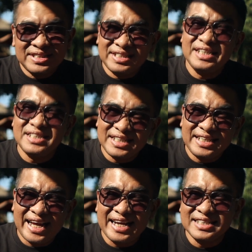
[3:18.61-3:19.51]
60
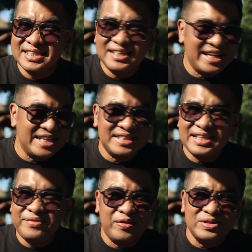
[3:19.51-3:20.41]
days let's
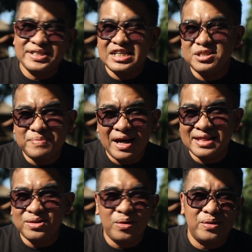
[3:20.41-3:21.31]
say for six
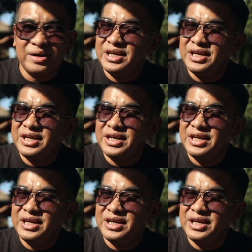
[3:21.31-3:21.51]
months or